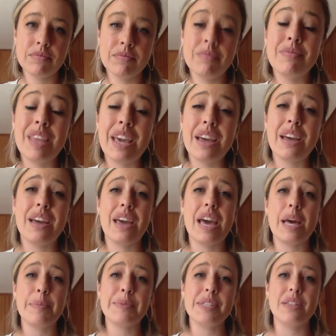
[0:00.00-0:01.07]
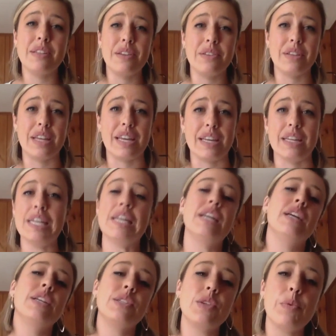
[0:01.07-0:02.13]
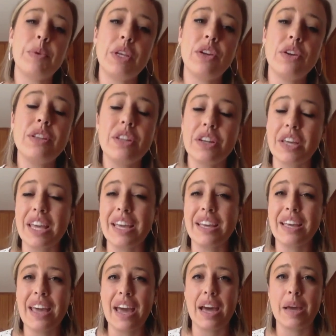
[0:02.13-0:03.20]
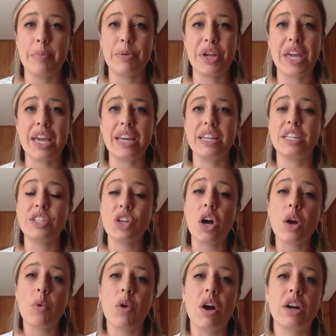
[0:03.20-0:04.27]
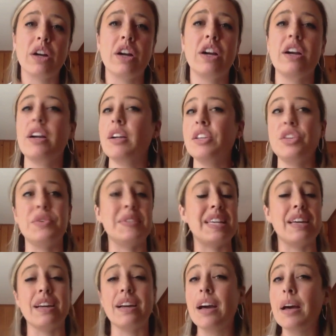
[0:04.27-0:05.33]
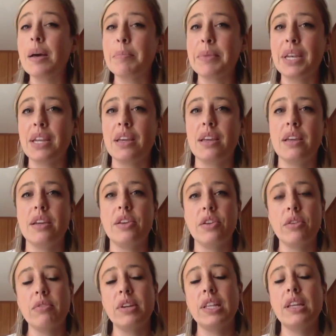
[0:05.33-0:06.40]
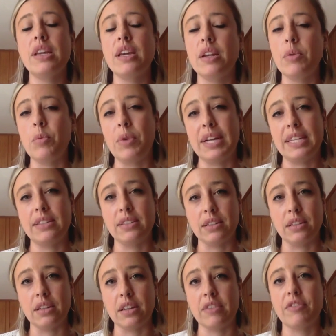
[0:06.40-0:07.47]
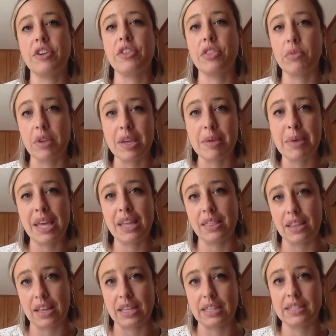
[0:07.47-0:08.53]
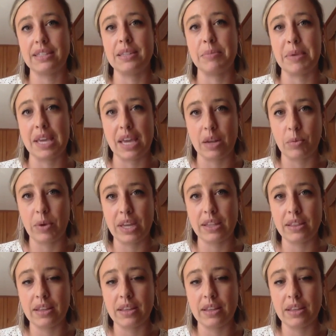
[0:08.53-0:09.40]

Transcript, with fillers: Yeah, absolutely. So when you're looking at bringing in a dog walker, using a company, you're really going to want to look for three main things to begin with.